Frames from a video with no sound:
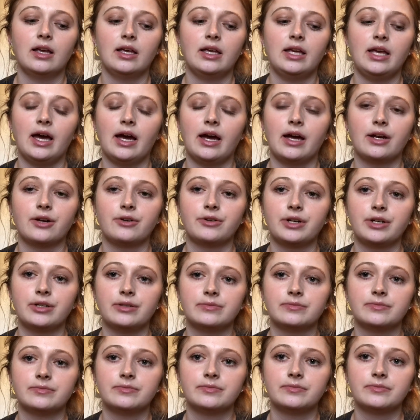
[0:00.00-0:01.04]
yeah, I don't
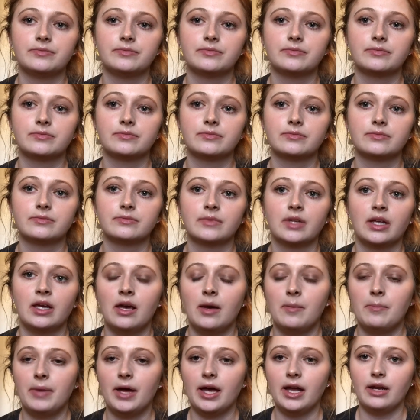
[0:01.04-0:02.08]
know.
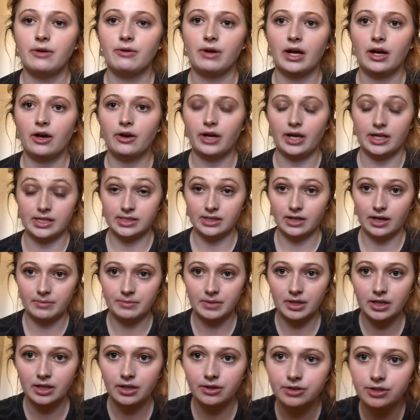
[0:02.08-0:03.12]
But anyway, okay, so I'm
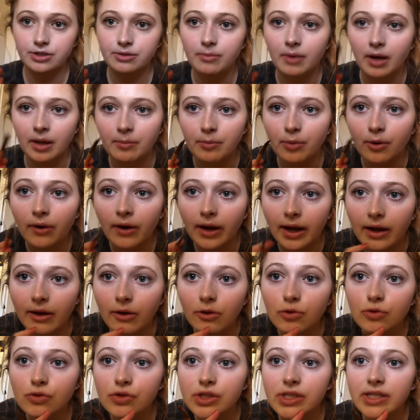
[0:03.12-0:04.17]
gonna go do my
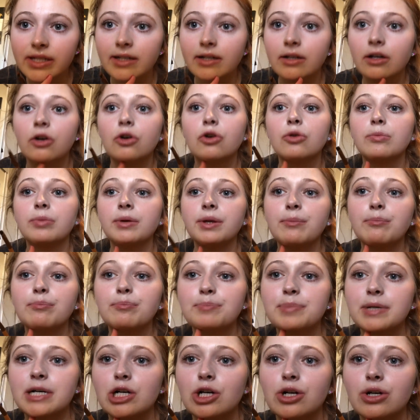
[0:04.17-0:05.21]
brows and I'll be
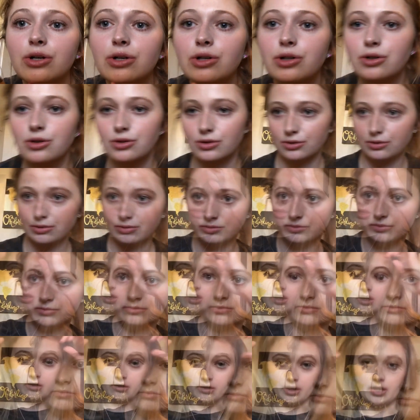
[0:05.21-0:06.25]
back.
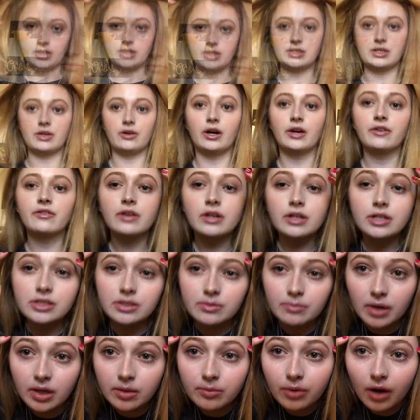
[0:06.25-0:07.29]
Okay, so I
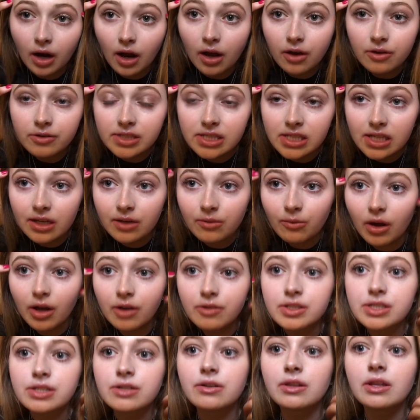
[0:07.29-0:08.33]
finished my brows, and while
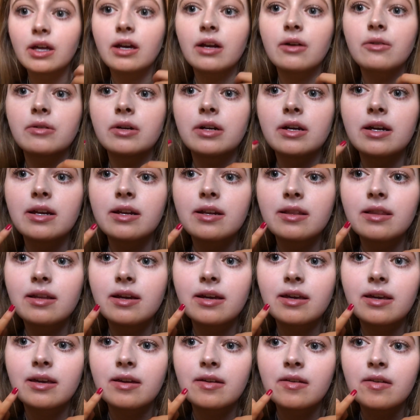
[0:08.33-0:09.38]
I was doing that, I went ahead and
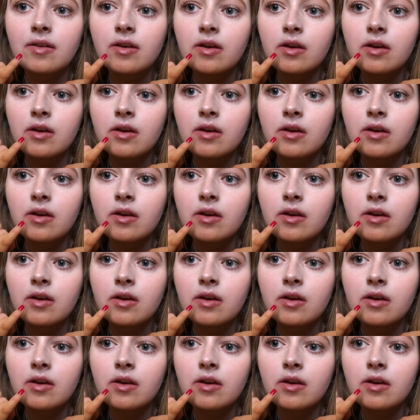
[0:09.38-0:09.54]
like